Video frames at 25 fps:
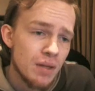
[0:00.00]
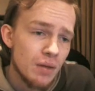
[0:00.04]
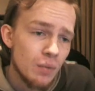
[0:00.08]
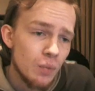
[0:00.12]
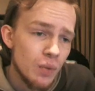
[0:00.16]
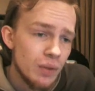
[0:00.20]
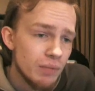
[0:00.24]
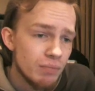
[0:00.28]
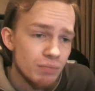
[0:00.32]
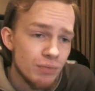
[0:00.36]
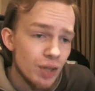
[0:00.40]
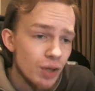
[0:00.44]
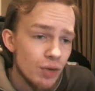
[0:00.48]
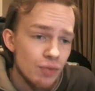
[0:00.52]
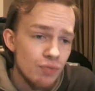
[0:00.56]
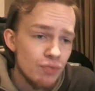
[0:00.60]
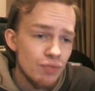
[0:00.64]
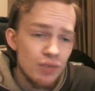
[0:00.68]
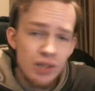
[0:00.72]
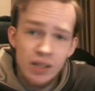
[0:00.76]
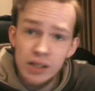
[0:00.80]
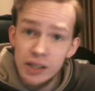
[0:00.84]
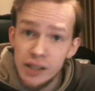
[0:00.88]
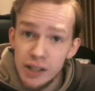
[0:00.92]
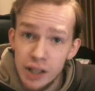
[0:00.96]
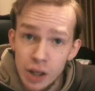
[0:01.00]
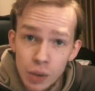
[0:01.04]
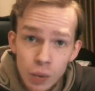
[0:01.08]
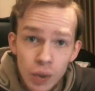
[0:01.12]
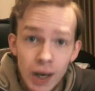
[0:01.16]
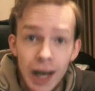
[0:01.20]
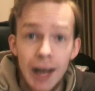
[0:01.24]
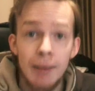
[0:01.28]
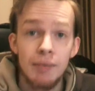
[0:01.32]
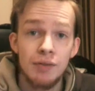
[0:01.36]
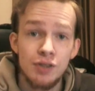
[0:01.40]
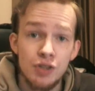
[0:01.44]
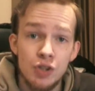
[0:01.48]
We don't really know what
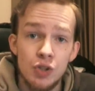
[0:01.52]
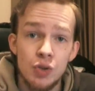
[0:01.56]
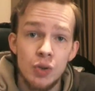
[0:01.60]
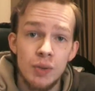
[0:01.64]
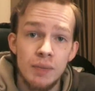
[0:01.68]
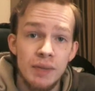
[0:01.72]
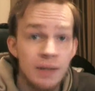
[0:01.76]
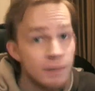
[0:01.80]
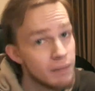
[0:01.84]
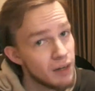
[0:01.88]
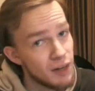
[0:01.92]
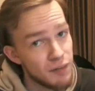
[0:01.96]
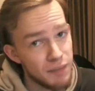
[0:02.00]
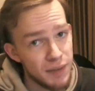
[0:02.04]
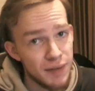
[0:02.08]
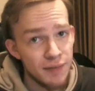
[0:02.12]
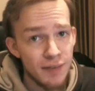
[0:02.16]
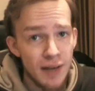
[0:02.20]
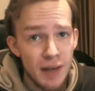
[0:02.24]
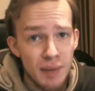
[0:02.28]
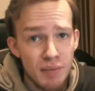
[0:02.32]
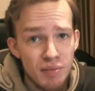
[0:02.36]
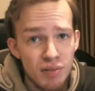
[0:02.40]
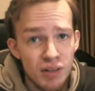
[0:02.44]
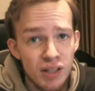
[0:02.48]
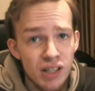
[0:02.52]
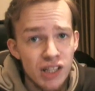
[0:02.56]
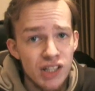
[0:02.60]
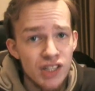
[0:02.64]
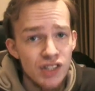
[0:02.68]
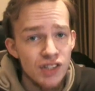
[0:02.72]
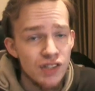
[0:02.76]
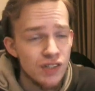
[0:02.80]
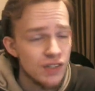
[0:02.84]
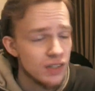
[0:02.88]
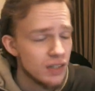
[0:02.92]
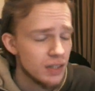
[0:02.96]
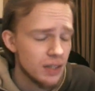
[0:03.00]
happened to him. He might have been
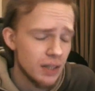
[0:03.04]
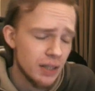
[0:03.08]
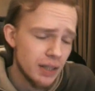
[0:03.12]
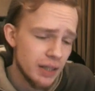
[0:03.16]
vaporized.